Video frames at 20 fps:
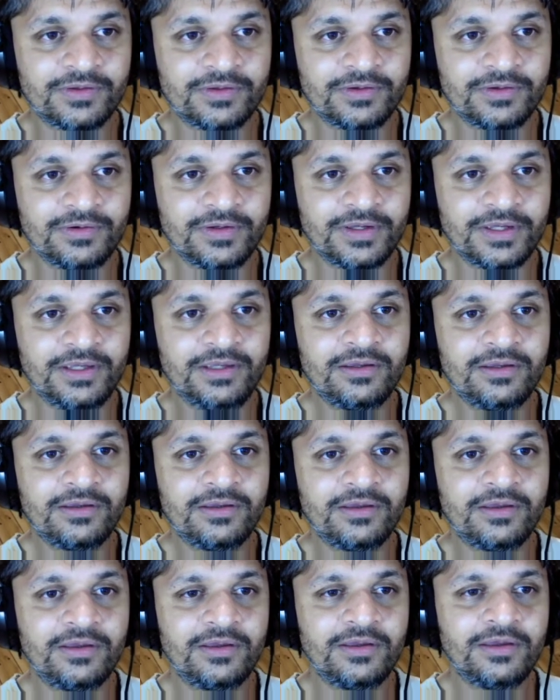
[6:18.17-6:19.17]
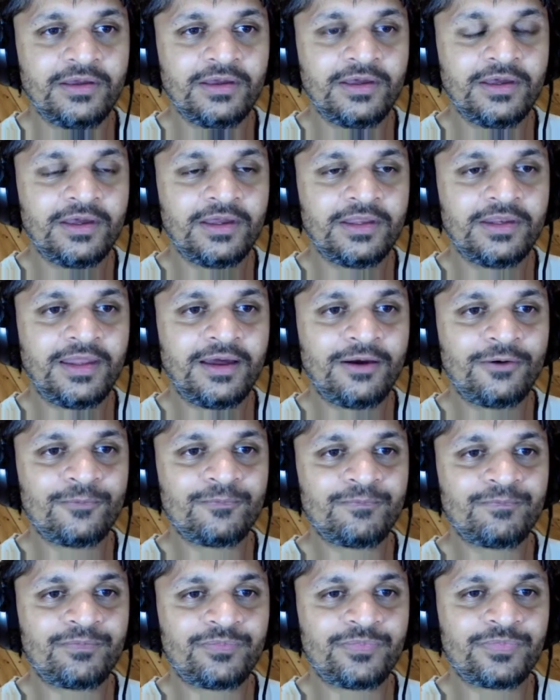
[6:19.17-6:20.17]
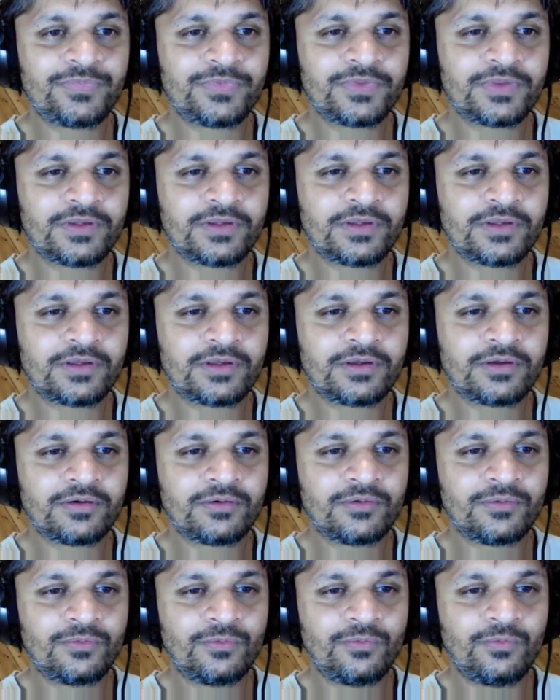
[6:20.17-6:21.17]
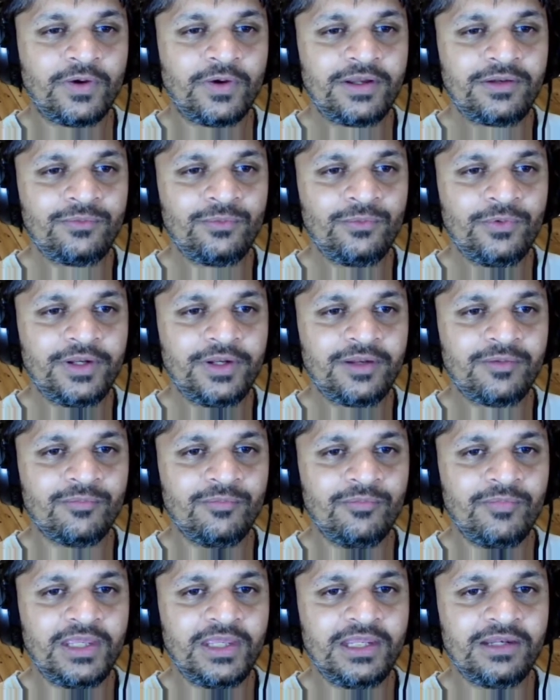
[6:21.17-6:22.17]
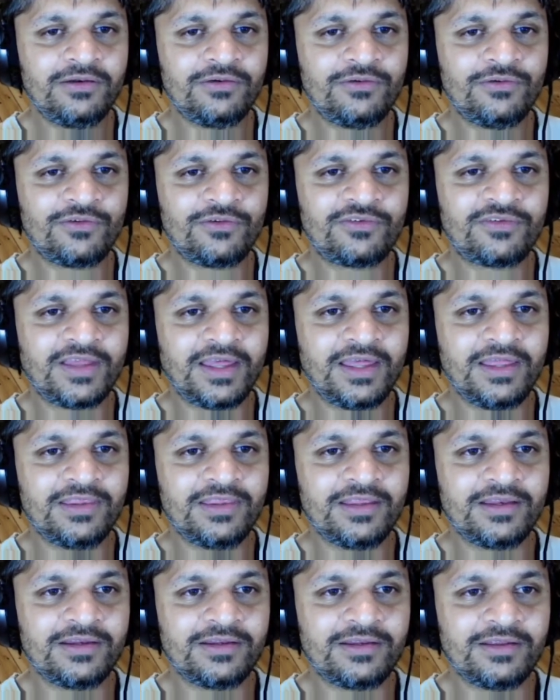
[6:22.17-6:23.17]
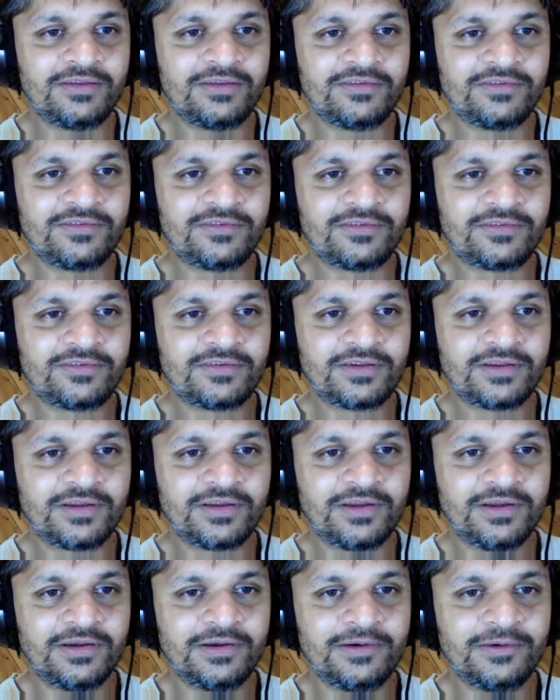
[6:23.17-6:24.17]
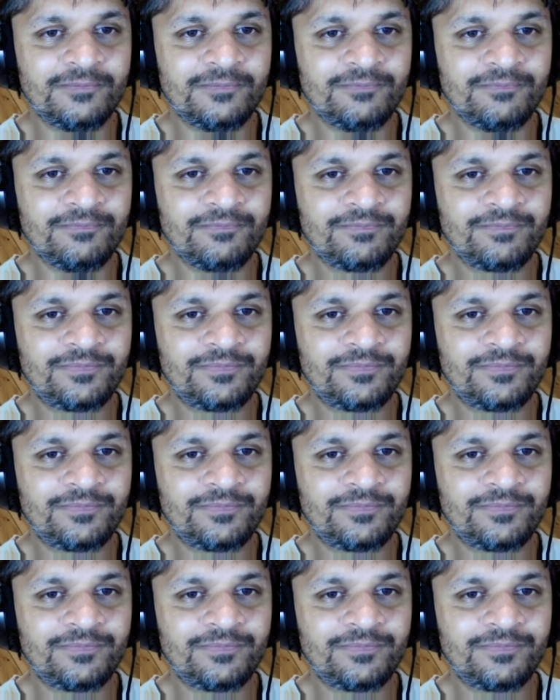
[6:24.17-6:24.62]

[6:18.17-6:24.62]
Okay, now what would it mean to say that it is an